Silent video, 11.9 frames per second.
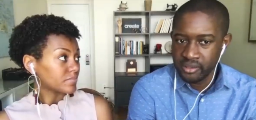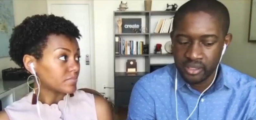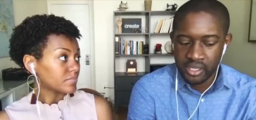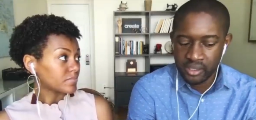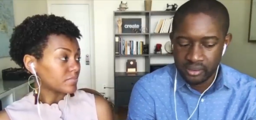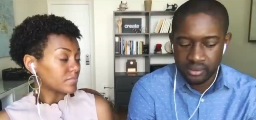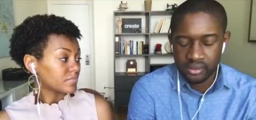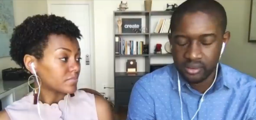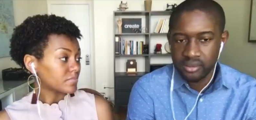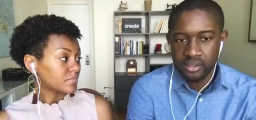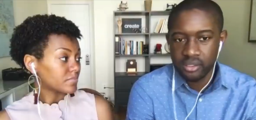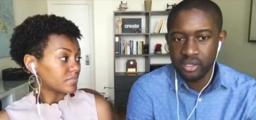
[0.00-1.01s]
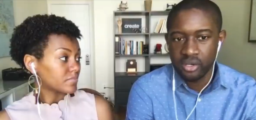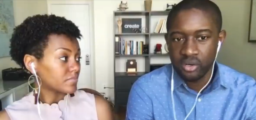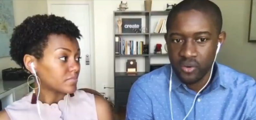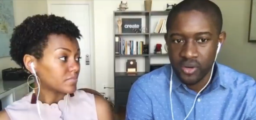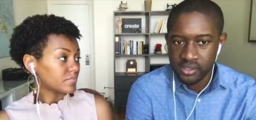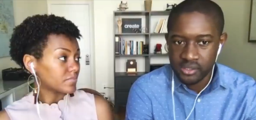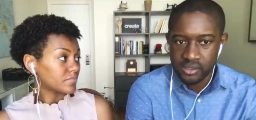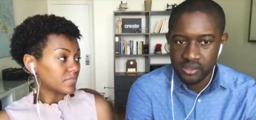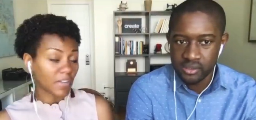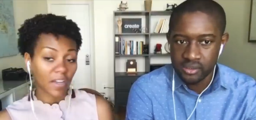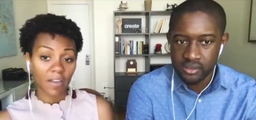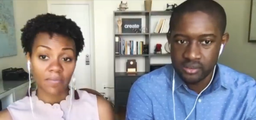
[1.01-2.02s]
Speaker 1: Like crazy.
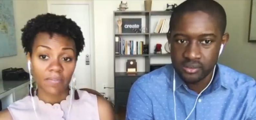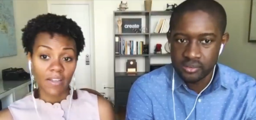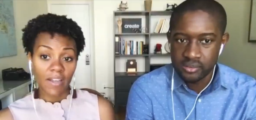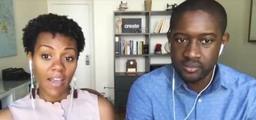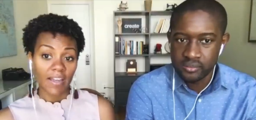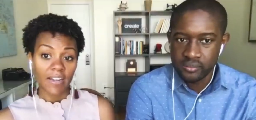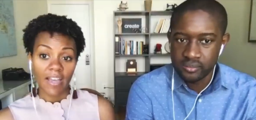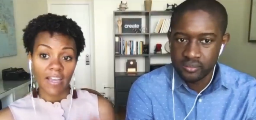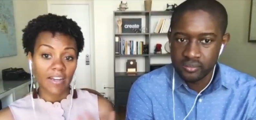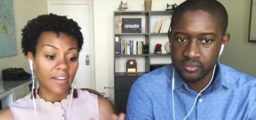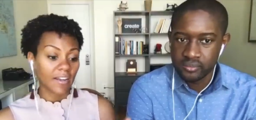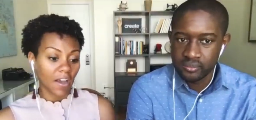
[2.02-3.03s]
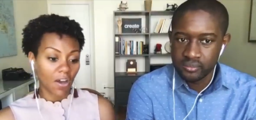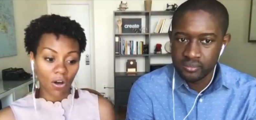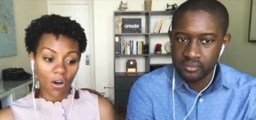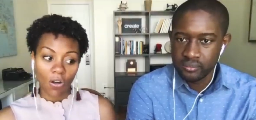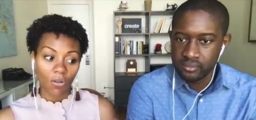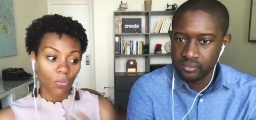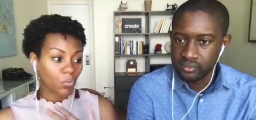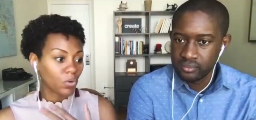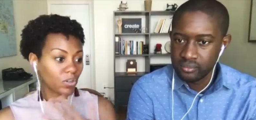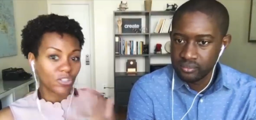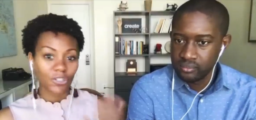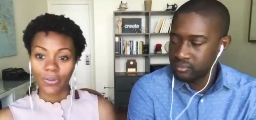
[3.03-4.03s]
Speaker 2: Yeah. And and all
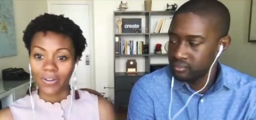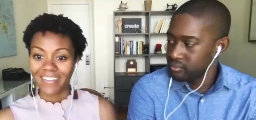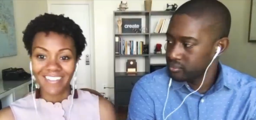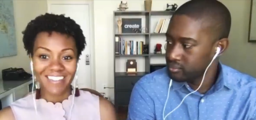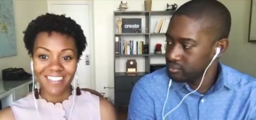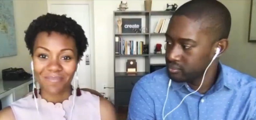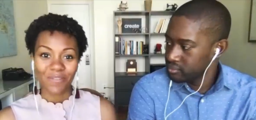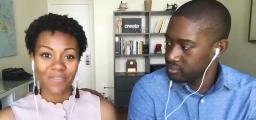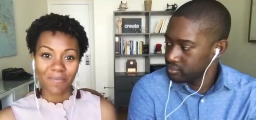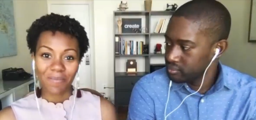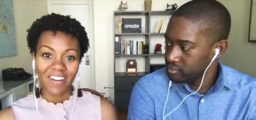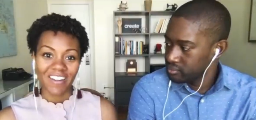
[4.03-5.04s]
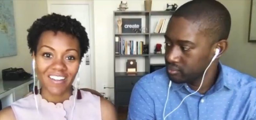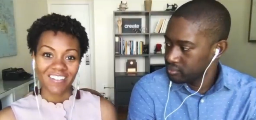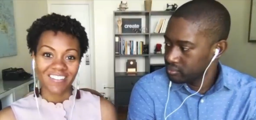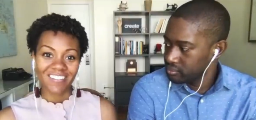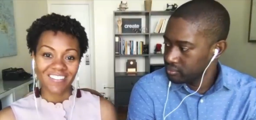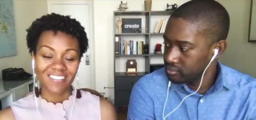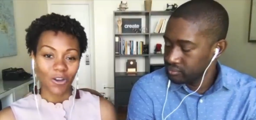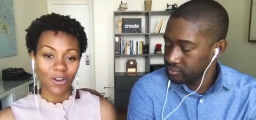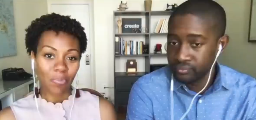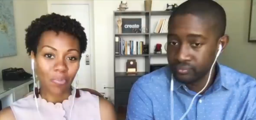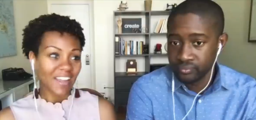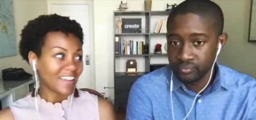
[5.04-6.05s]
we're doing is moving money. No
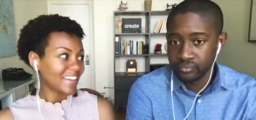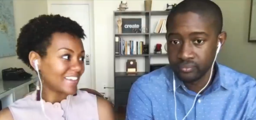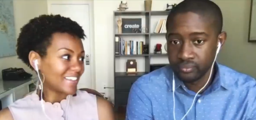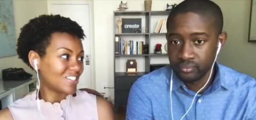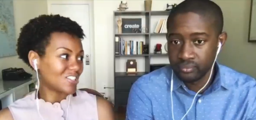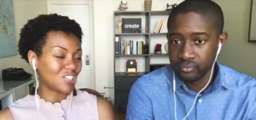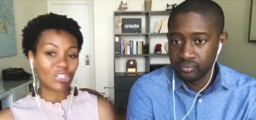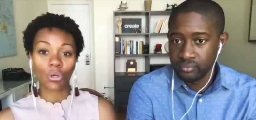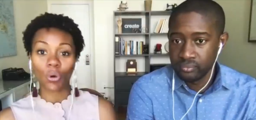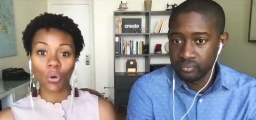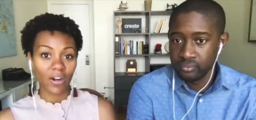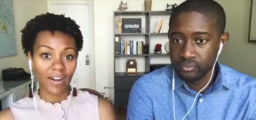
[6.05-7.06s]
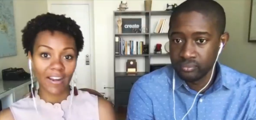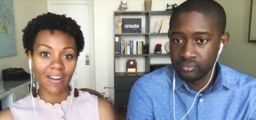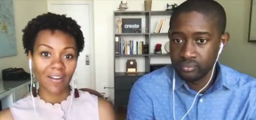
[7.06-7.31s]
bank is storing